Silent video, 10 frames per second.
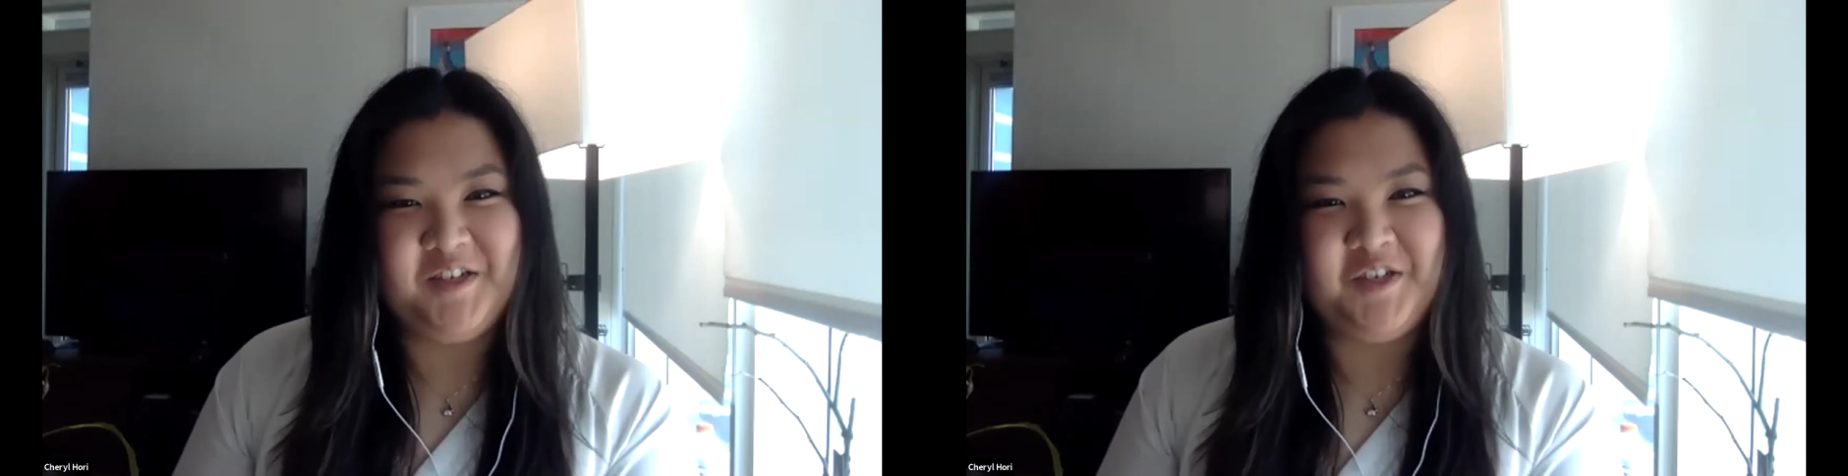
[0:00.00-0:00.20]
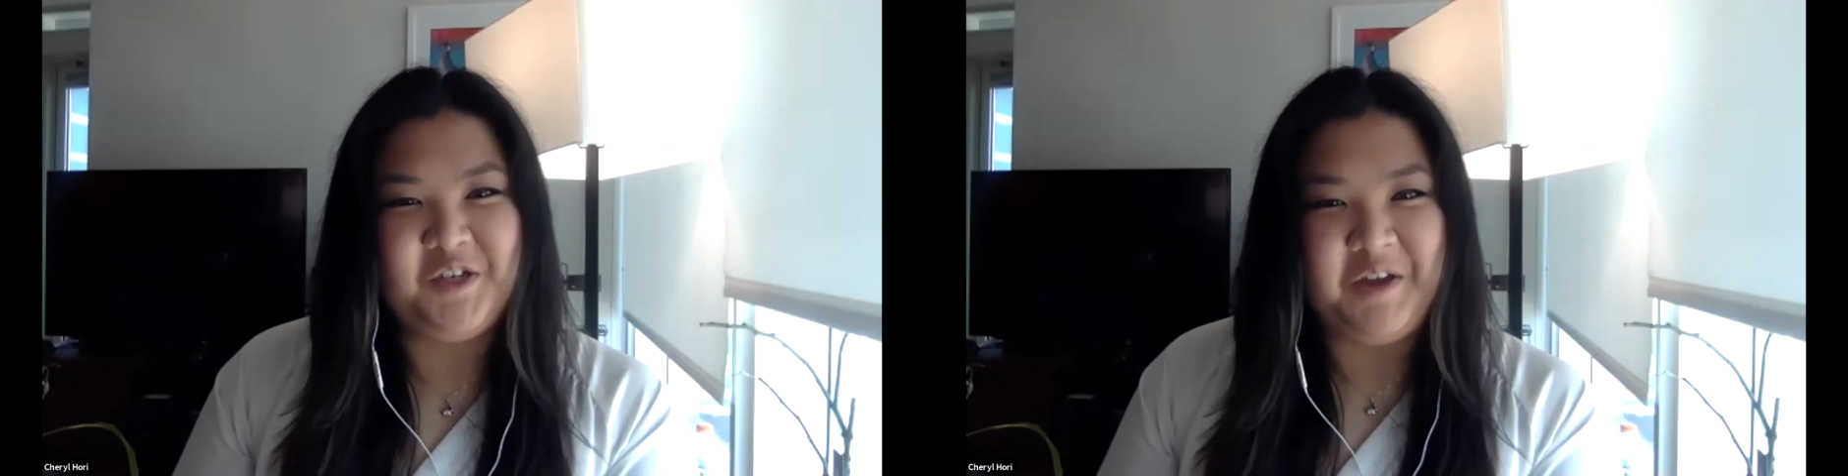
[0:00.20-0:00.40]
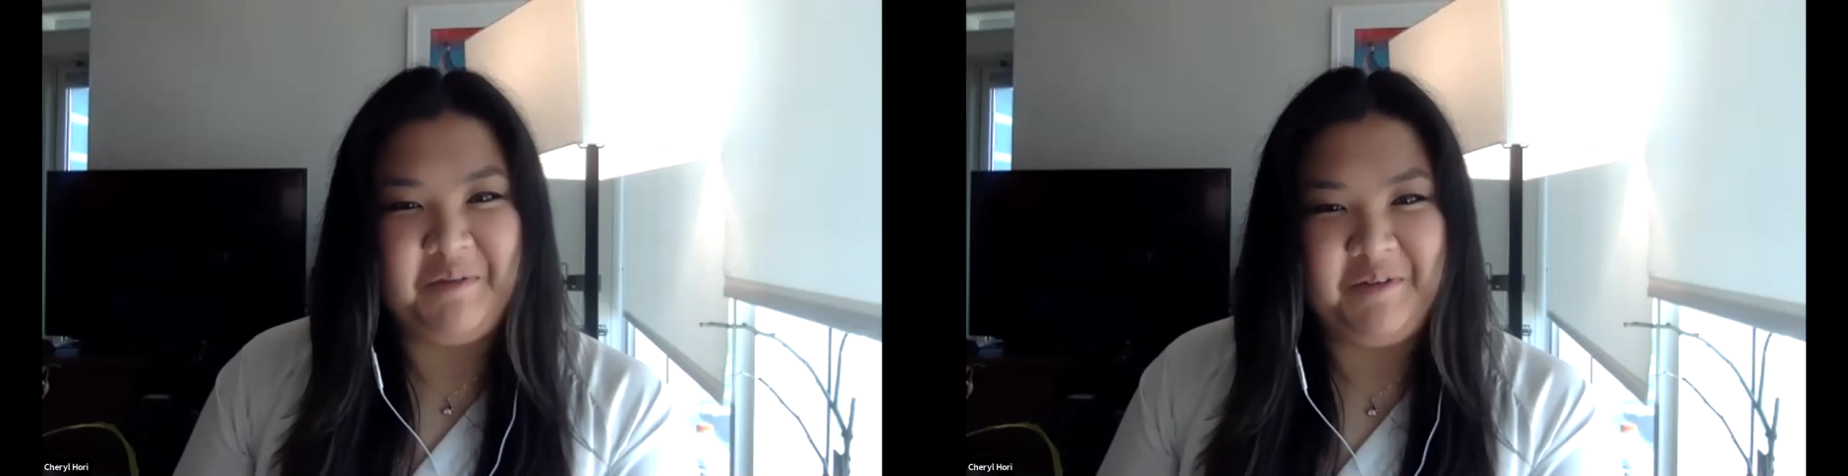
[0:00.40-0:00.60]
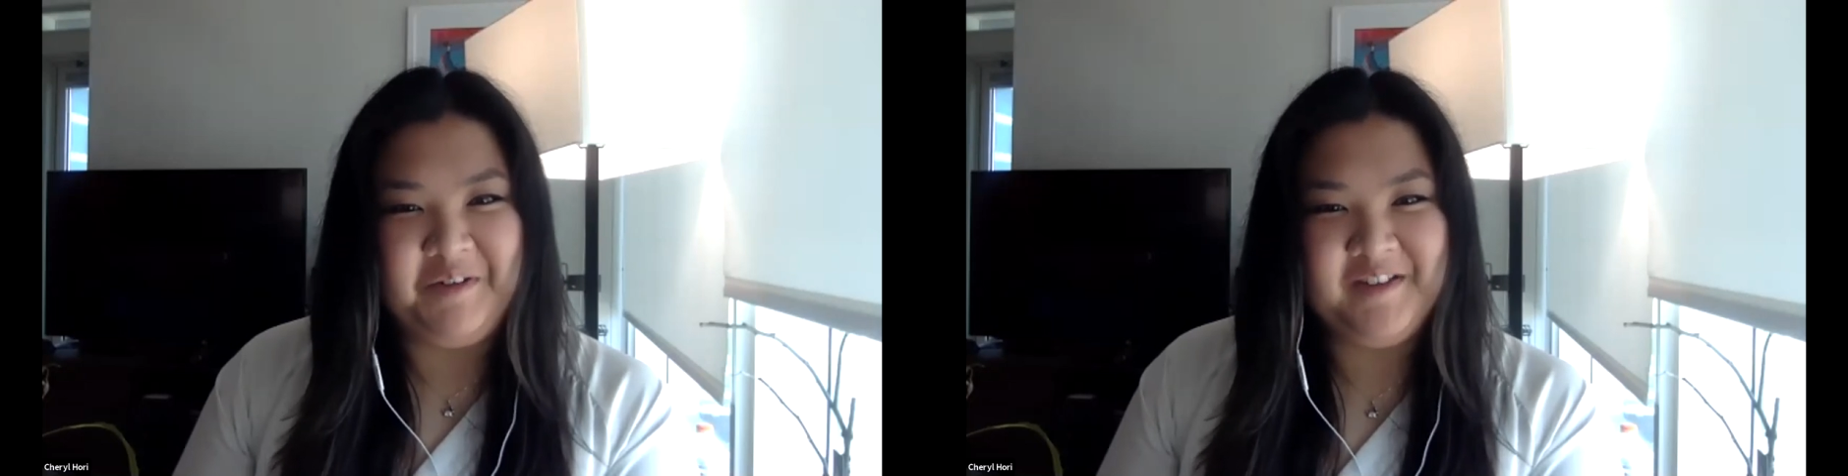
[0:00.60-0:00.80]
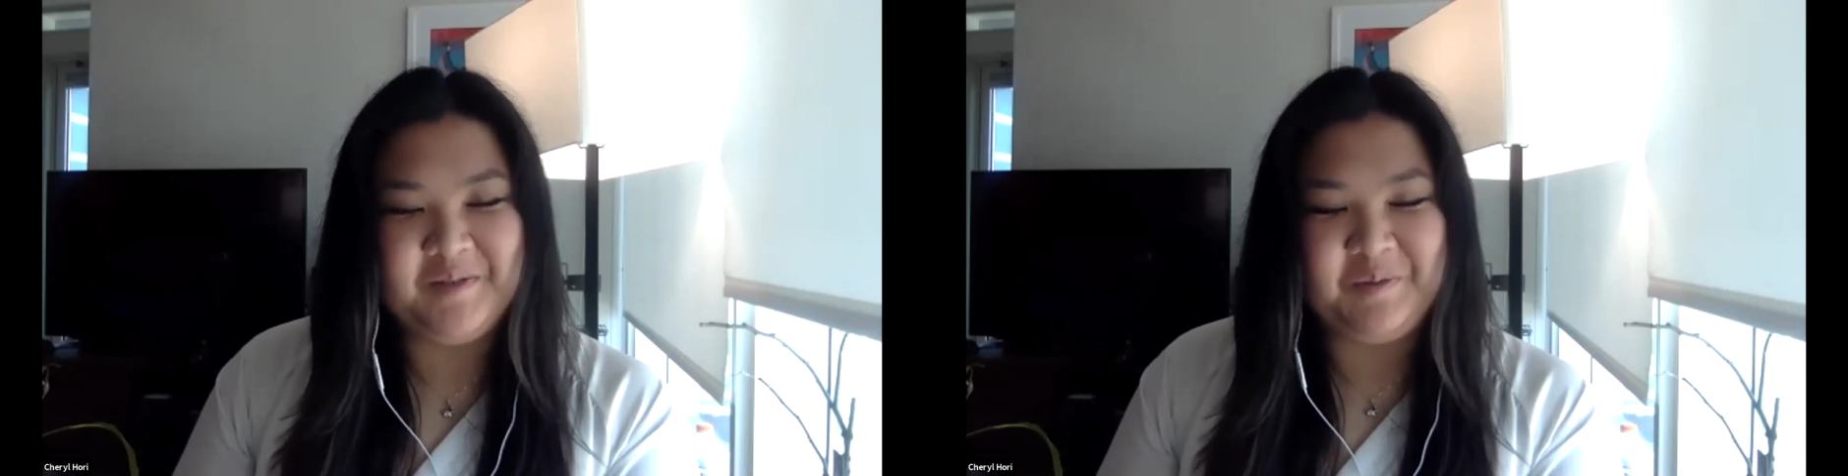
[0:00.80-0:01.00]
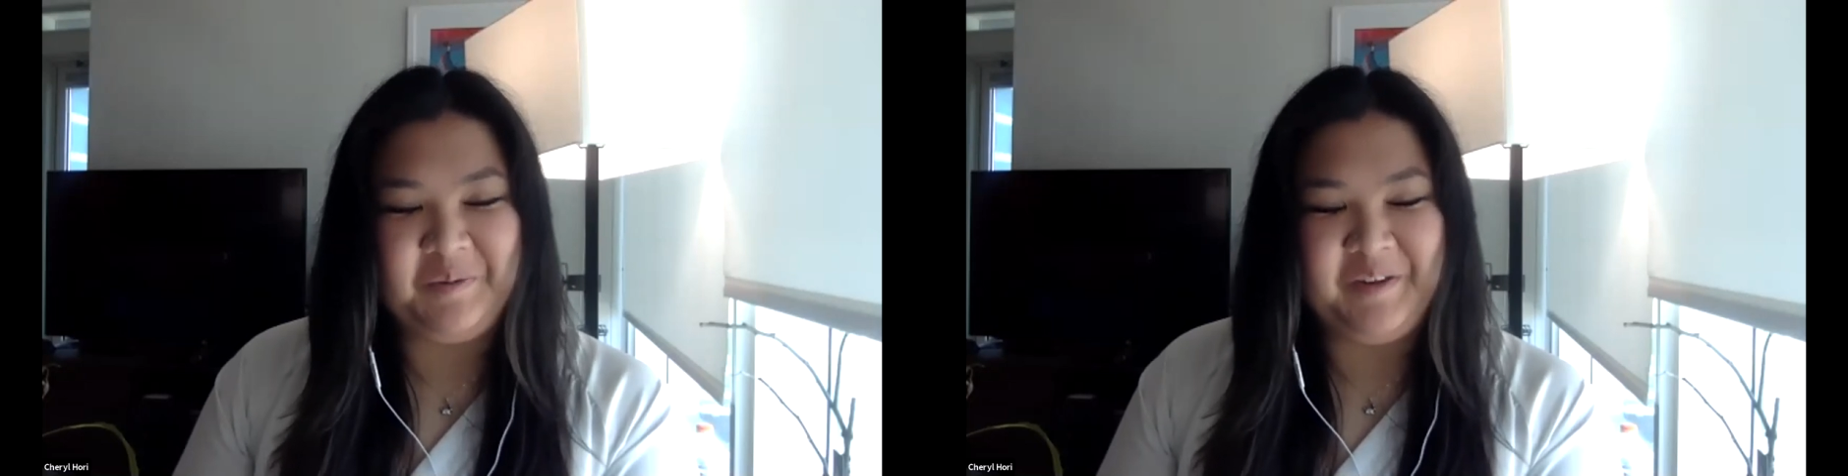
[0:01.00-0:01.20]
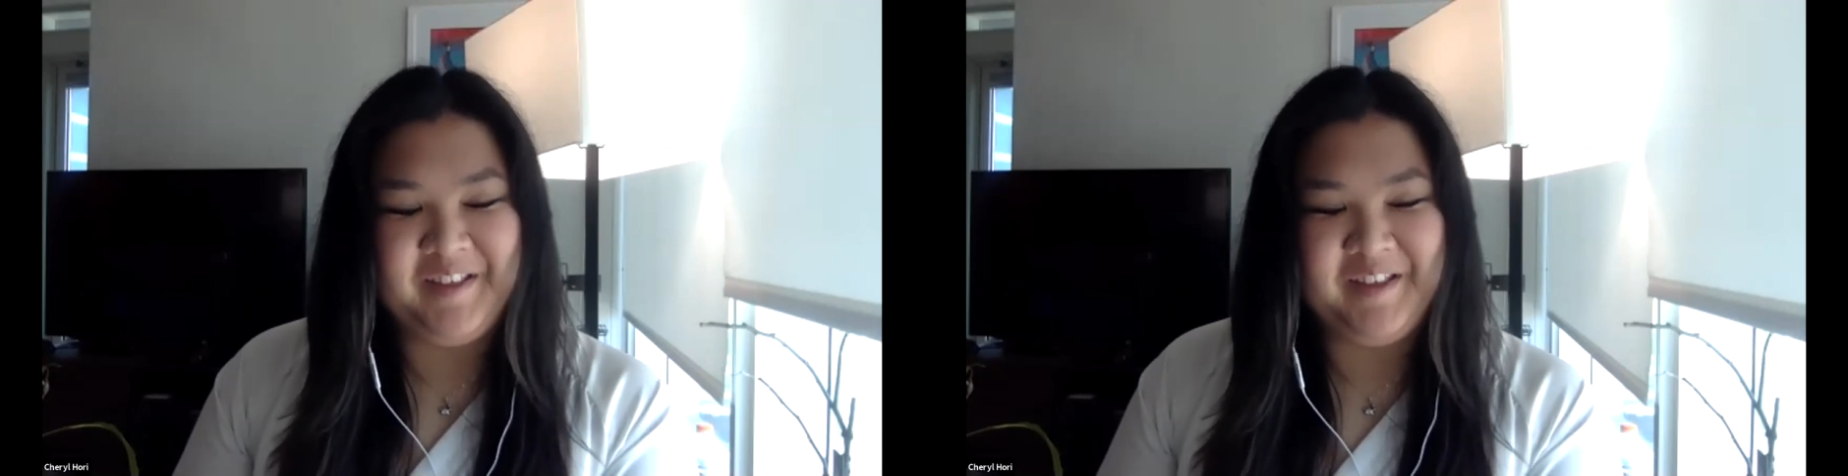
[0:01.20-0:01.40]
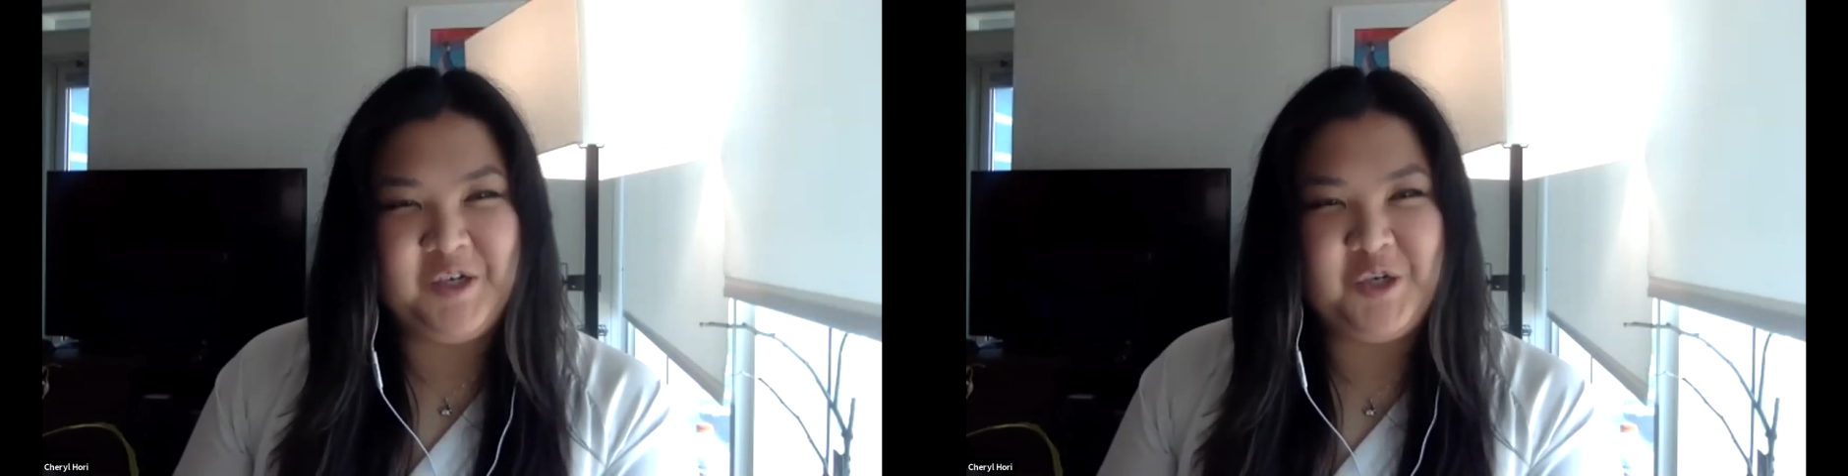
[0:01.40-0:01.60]
in general is
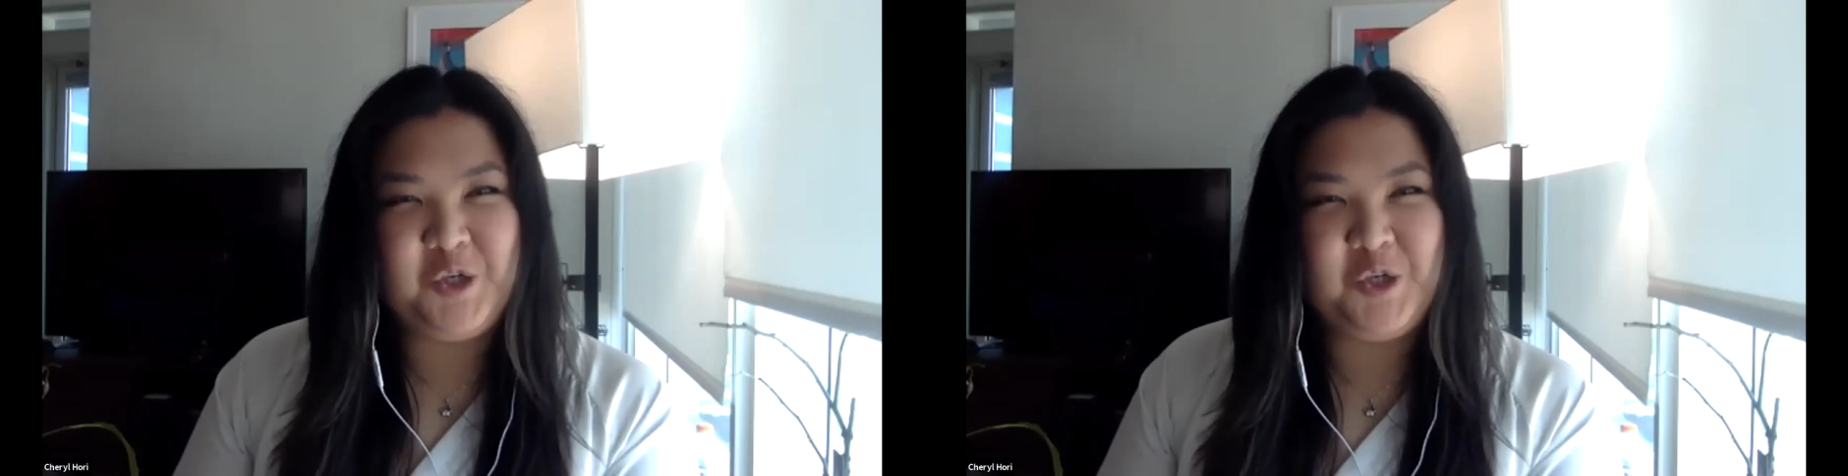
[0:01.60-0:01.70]
really